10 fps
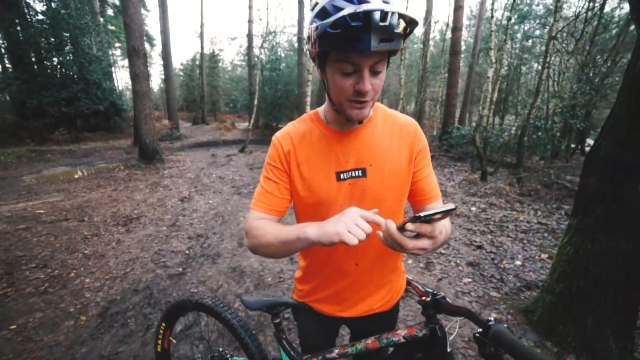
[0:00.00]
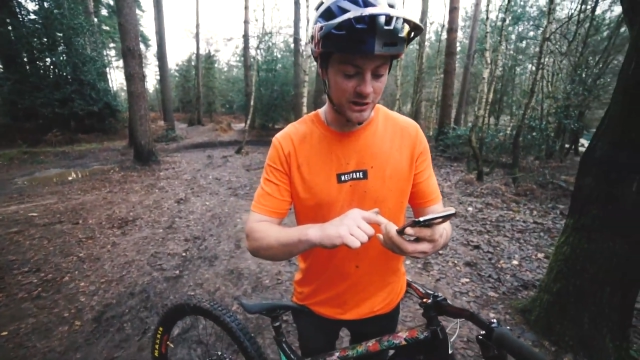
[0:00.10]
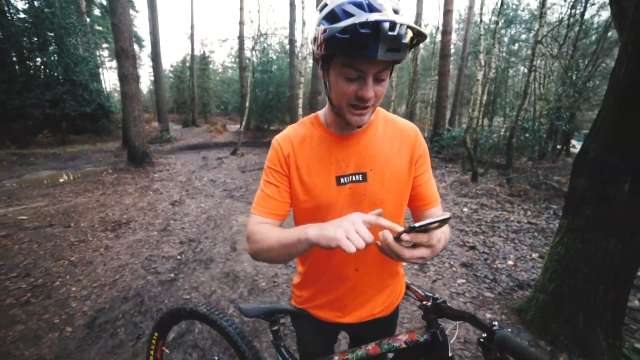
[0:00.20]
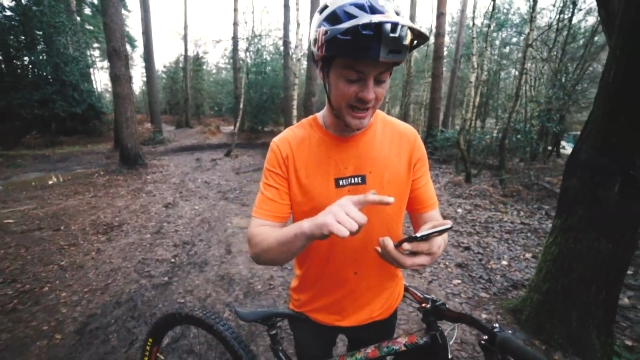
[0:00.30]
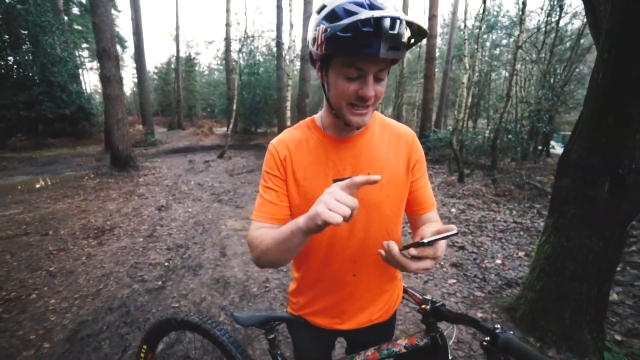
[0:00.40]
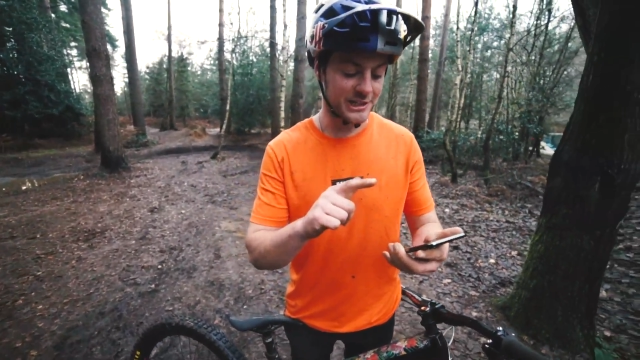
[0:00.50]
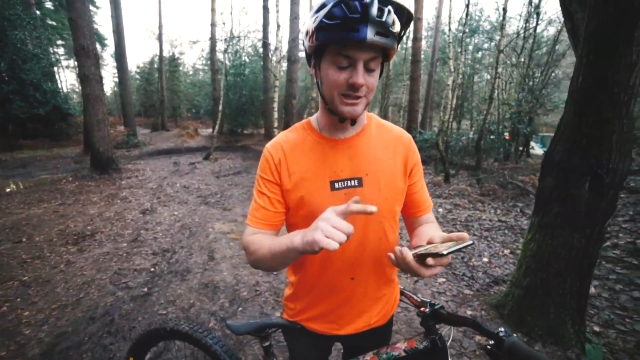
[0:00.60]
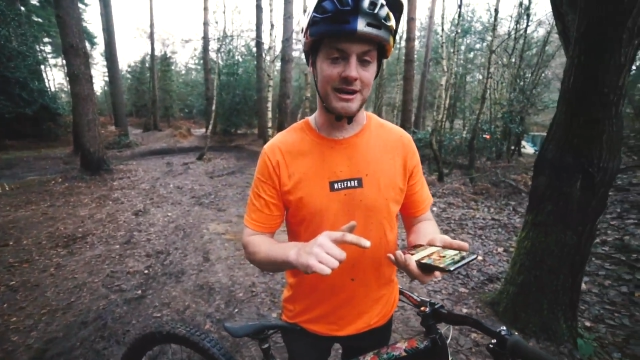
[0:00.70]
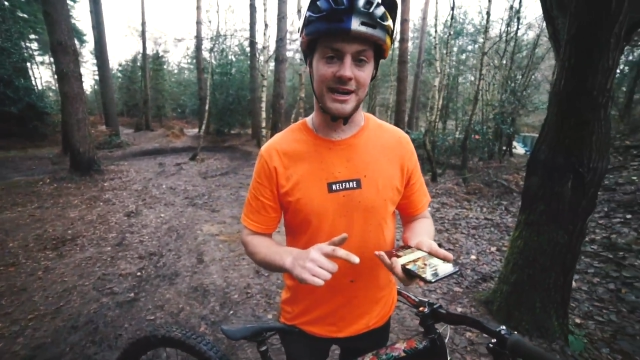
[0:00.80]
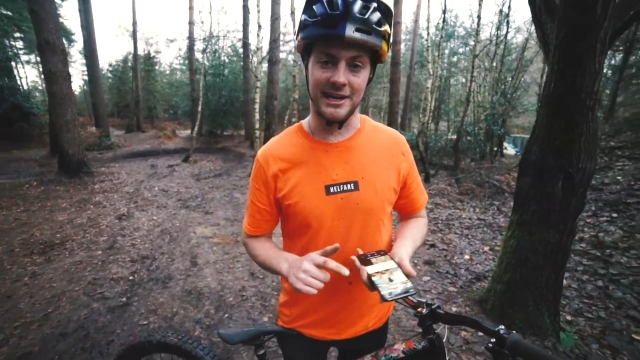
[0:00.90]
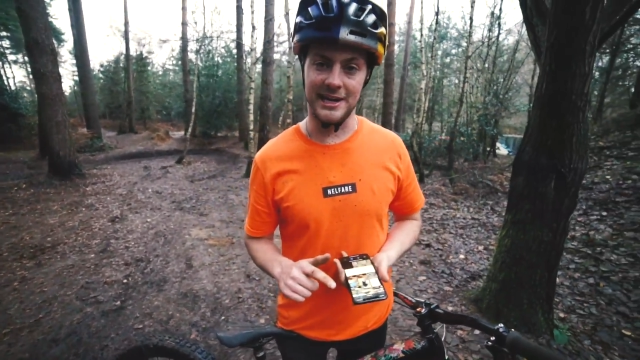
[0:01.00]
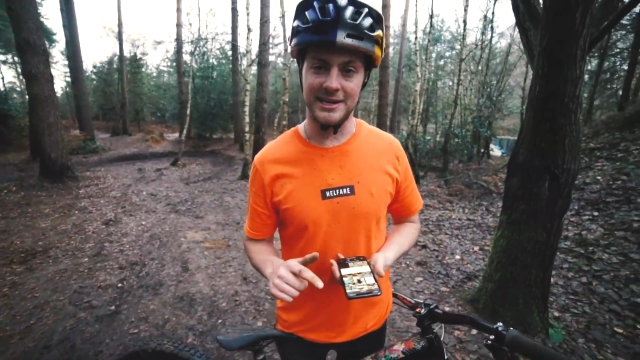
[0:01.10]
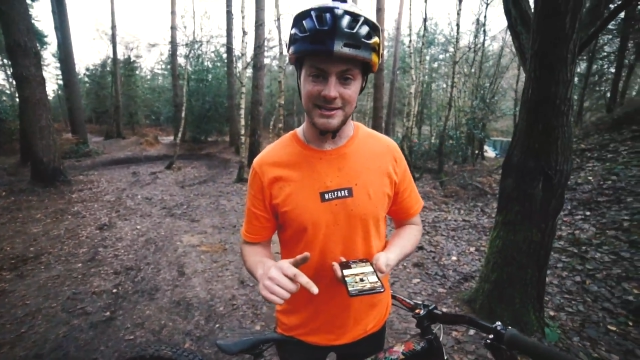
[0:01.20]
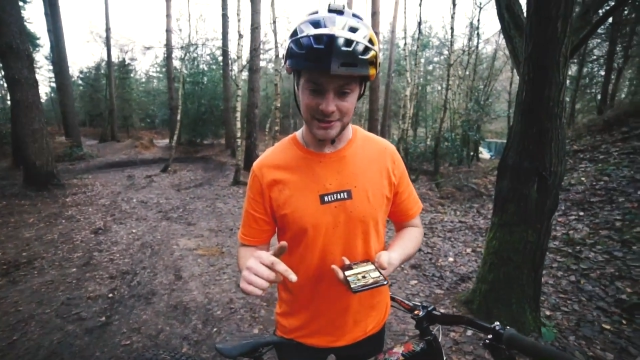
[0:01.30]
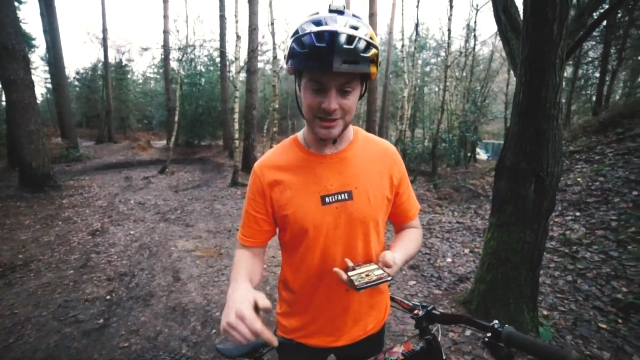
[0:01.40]
you can guess correctly
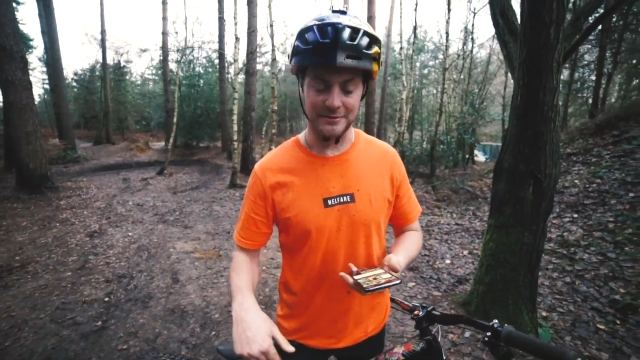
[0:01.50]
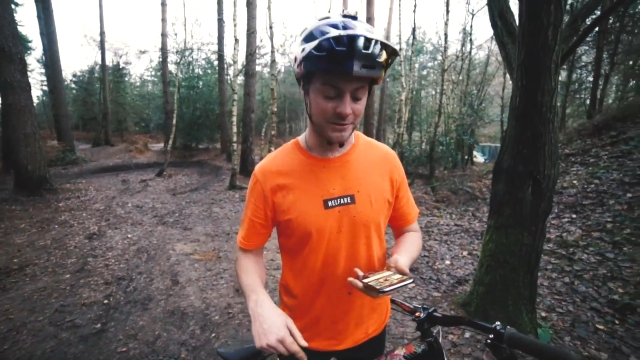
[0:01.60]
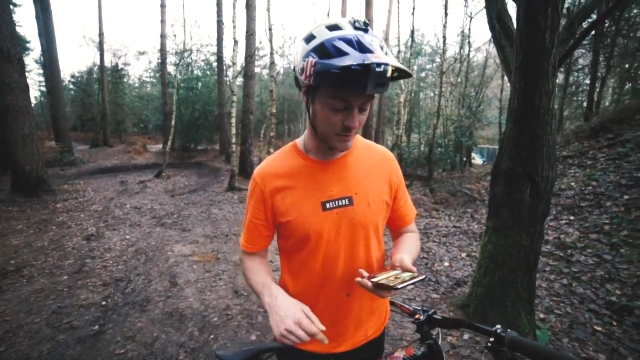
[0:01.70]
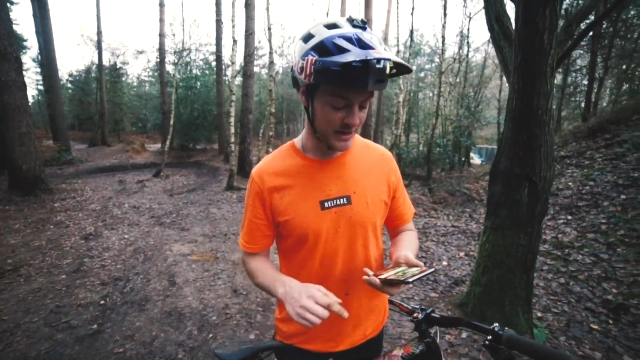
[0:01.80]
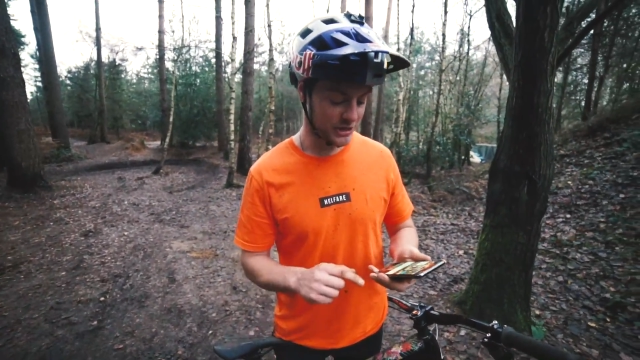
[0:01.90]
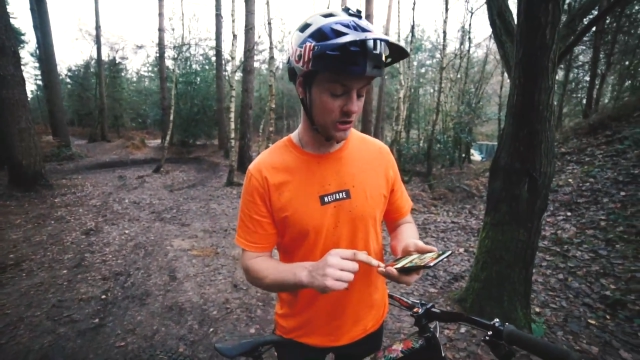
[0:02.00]
the stuff that went